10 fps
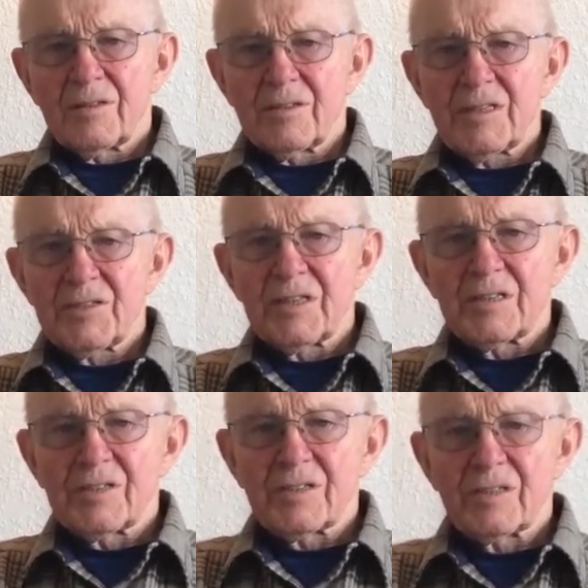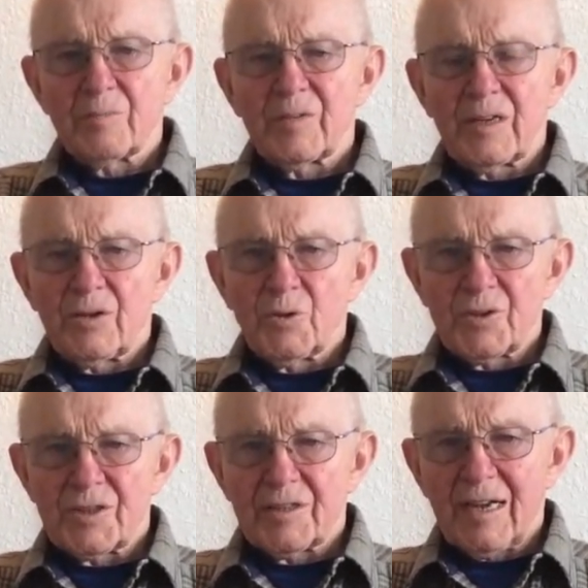testing system they
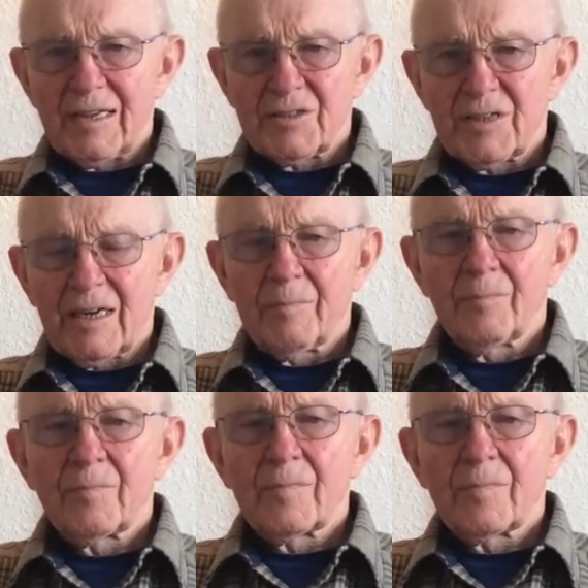used at that time,